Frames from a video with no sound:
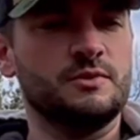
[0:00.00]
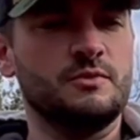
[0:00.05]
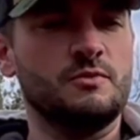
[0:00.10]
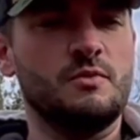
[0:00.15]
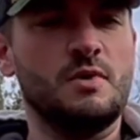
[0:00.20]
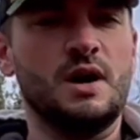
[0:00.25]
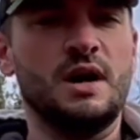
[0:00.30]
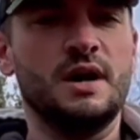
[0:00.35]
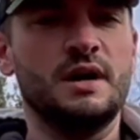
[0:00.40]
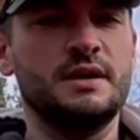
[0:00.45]

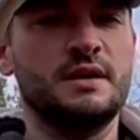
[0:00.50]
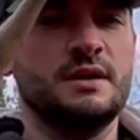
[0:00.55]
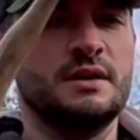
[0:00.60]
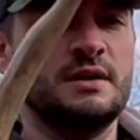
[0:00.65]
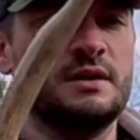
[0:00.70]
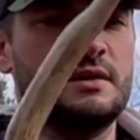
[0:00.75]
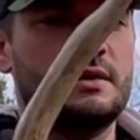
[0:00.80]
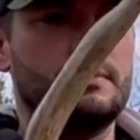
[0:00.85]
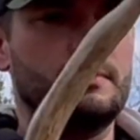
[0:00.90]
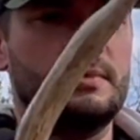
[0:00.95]

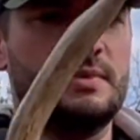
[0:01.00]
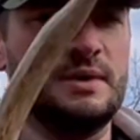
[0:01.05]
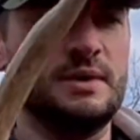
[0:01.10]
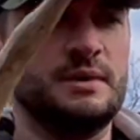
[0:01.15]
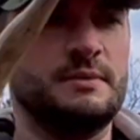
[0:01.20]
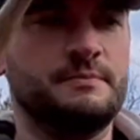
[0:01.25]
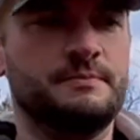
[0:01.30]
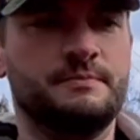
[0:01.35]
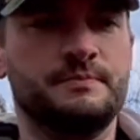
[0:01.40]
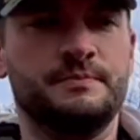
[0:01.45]
Primarily
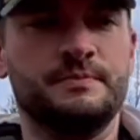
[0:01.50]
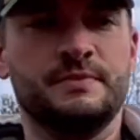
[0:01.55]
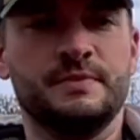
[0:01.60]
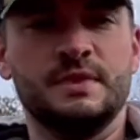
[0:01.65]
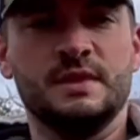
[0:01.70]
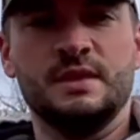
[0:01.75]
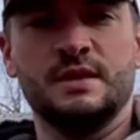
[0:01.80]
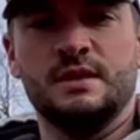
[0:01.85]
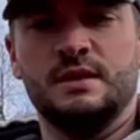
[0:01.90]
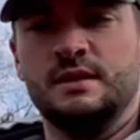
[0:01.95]
going to
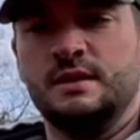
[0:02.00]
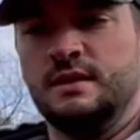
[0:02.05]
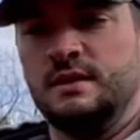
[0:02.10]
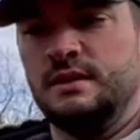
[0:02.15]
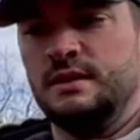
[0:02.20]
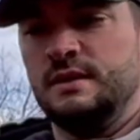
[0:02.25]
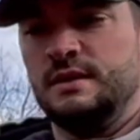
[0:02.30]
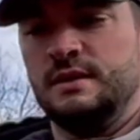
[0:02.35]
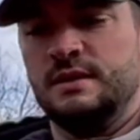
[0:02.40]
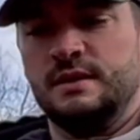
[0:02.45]
be focused
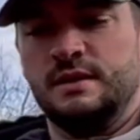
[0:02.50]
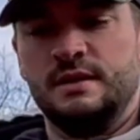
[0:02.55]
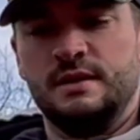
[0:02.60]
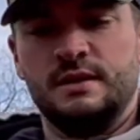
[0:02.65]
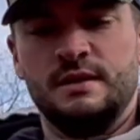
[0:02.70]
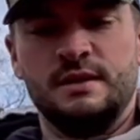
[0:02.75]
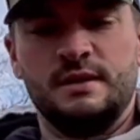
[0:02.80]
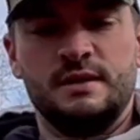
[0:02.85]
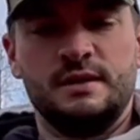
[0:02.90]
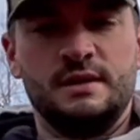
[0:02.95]
on him,
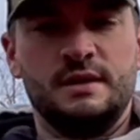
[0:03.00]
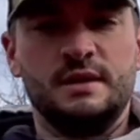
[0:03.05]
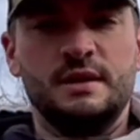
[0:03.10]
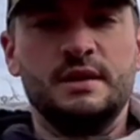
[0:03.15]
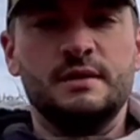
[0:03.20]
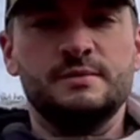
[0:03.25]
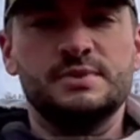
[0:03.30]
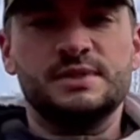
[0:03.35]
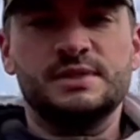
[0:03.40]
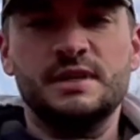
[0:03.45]

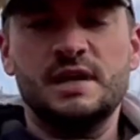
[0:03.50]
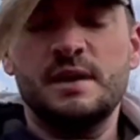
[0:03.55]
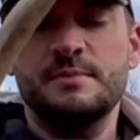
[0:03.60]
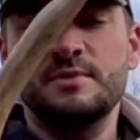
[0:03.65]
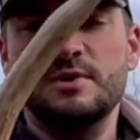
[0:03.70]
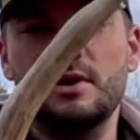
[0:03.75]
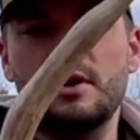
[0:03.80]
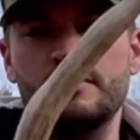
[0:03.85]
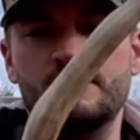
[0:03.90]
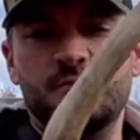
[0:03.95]

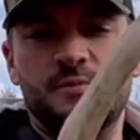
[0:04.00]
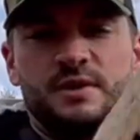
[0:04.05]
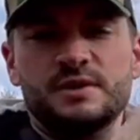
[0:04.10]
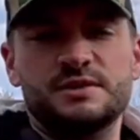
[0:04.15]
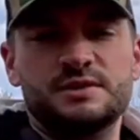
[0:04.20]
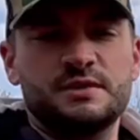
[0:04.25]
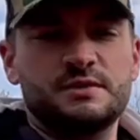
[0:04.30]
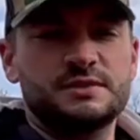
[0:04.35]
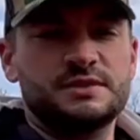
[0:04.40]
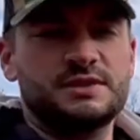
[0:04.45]
especially
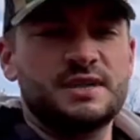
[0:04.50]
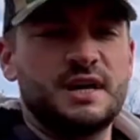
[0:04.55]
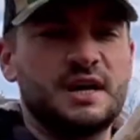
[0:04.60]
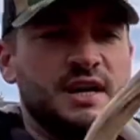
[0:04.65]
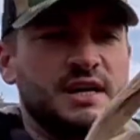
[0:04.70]
at the beginning of